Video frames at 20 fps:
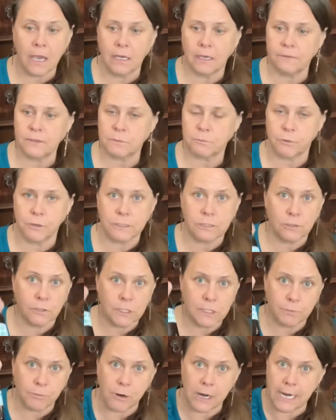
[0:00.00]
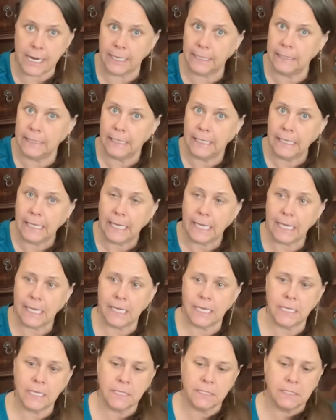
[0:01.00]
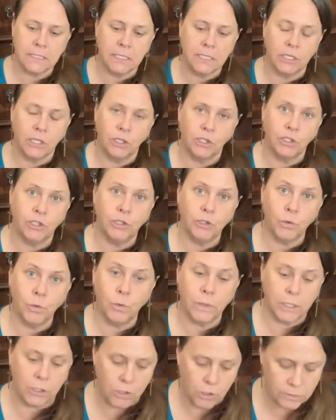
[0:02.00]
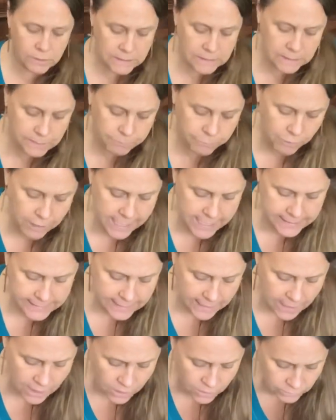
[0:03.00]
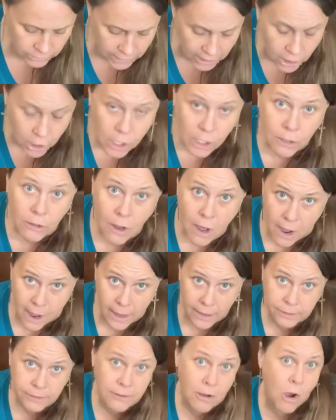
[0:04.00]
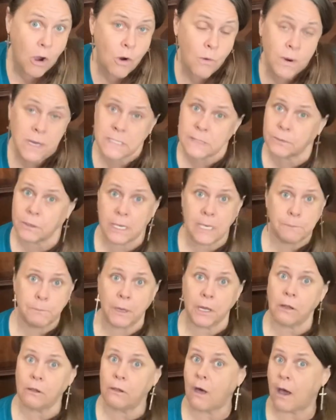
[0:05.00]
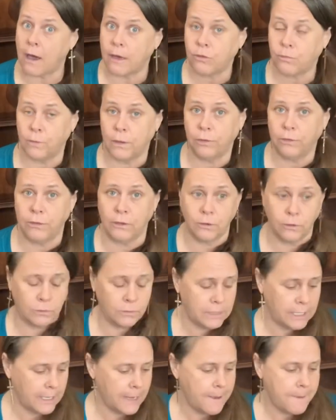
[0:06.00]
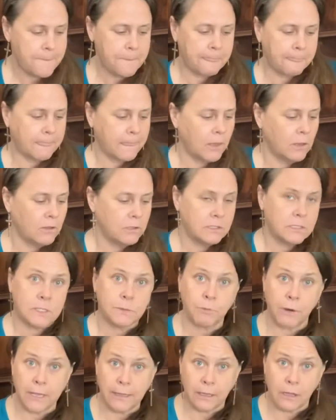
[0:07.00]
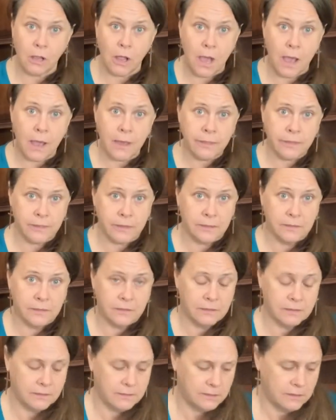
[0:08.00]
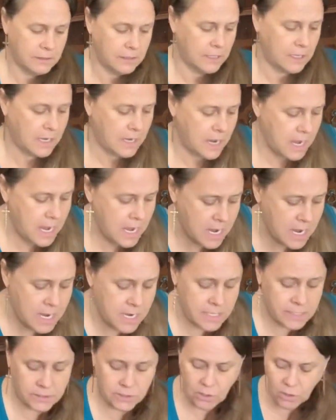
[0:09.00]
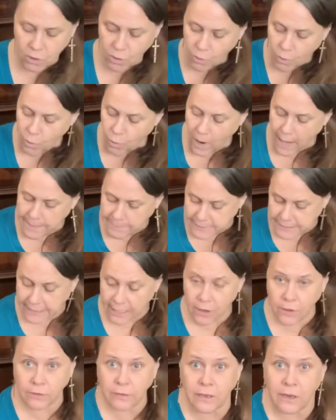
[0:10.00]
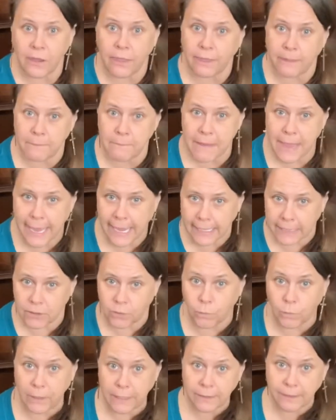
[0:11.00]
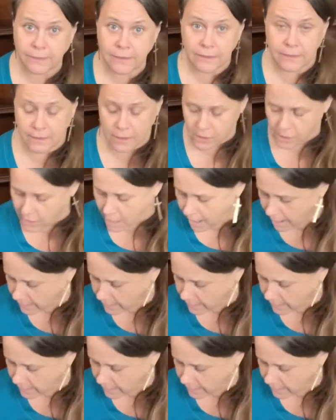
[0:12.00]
of spritz or spray, and you will spray down a cloth. Always keep a cloth with you. Spray the cloth and wipe down the mat with the cloth.